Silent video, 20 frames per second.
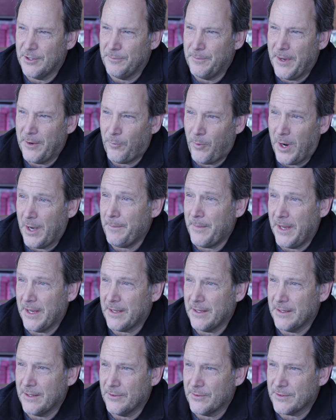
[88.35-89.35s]
good
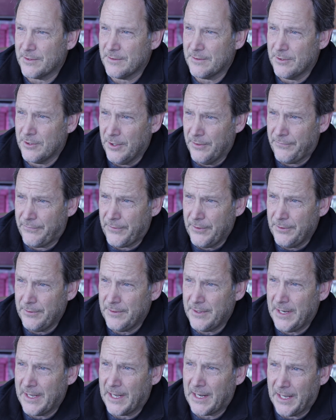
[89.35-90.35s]
winemaking. He goes, good fruit
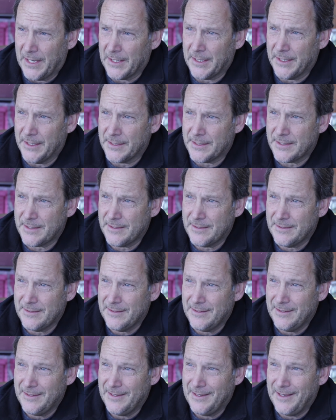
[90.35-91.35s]
and cleanliness.
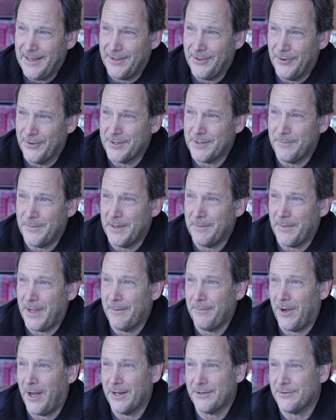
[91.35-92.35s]
And those have been
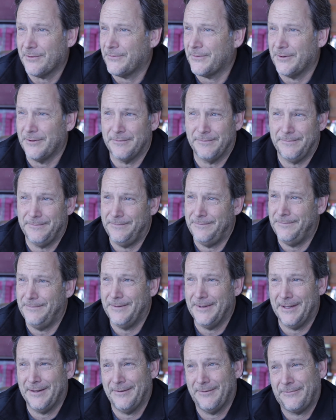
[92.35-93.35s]
my mantra for
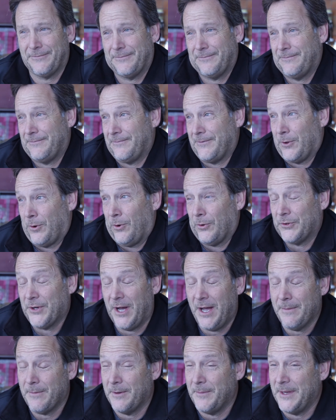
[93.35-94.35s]
the whole
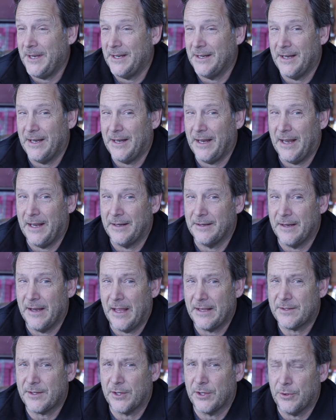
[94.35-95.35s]
time. I mean,
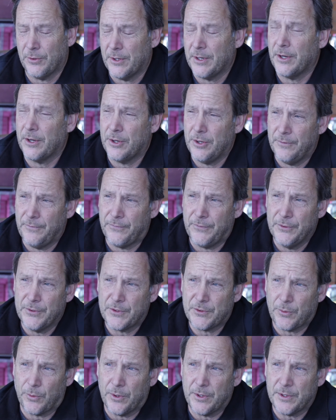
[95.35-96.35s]
and securing a good
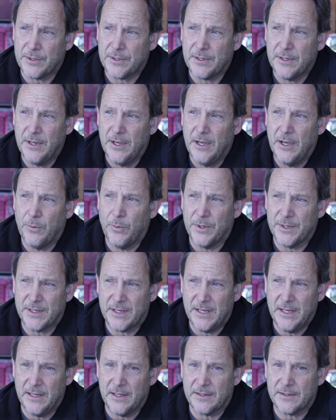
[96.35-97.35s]
fruit source was
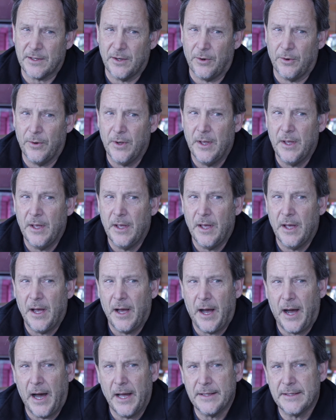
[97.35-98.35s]
key. So
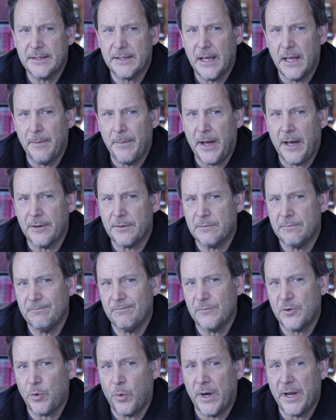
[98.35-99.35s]
I'd say about
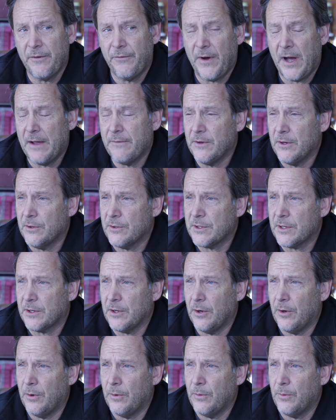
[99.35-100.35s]
25 years
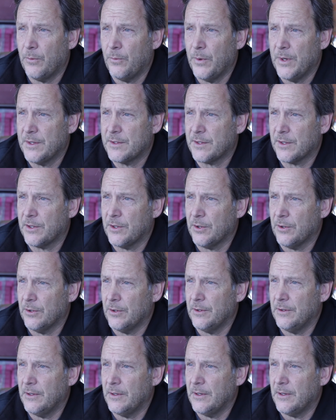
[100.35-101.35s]
ago, we
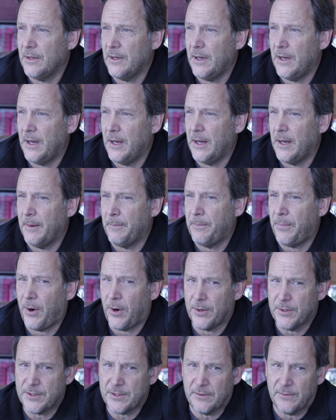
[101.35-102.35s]
secured a
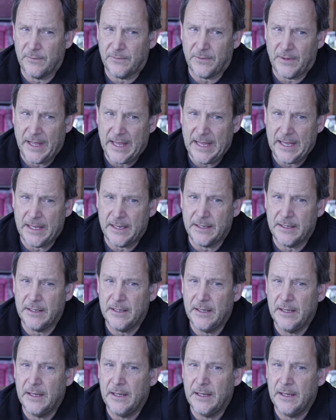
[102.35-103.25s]
parcel of land.